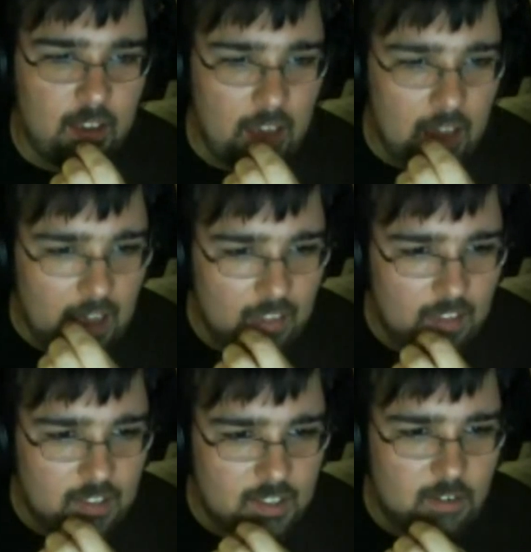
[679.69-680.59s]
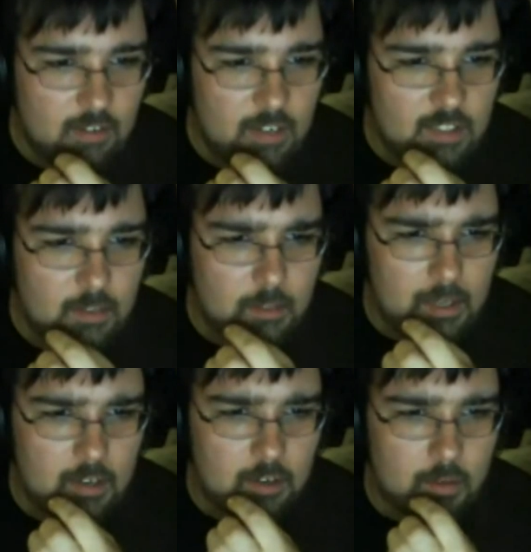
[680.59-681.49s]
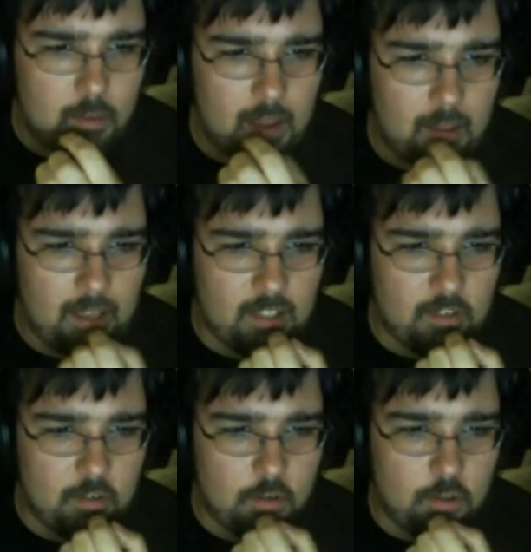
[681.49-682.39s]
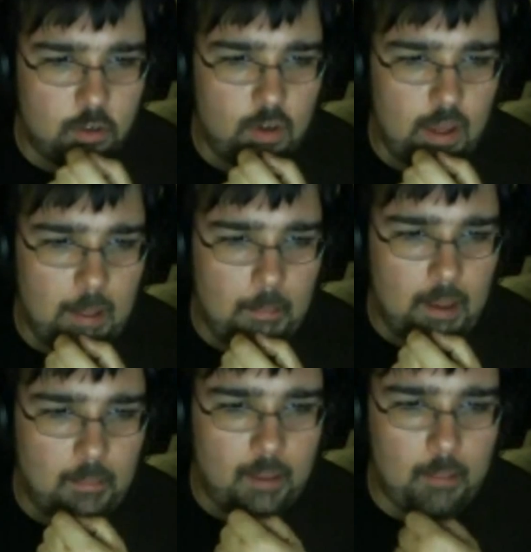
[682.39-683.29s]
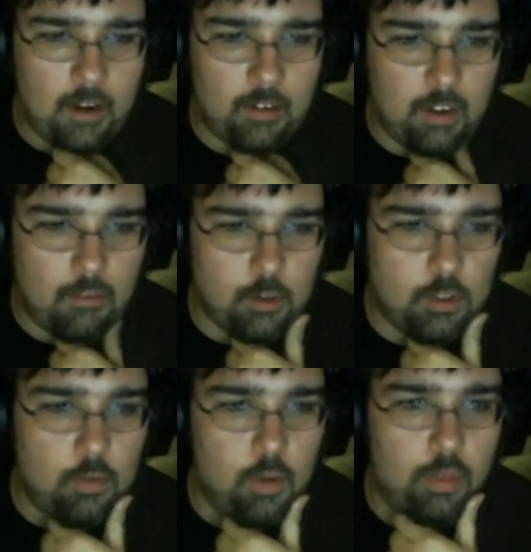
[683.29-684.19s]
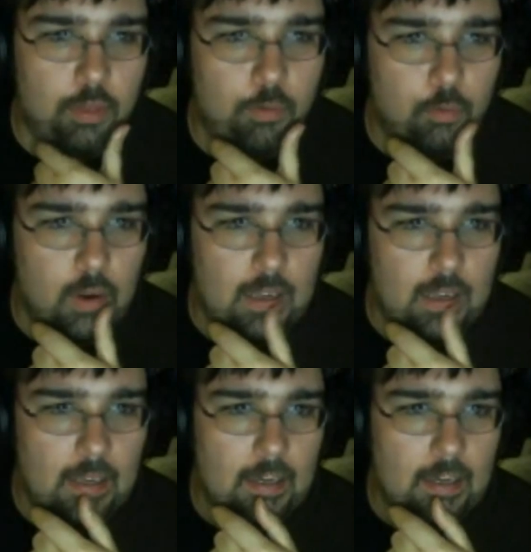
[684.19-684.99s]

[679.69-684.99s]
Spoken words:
And listed here dates to be determined: Mega Man 02 and Mega Man Battle Network 2 and 3.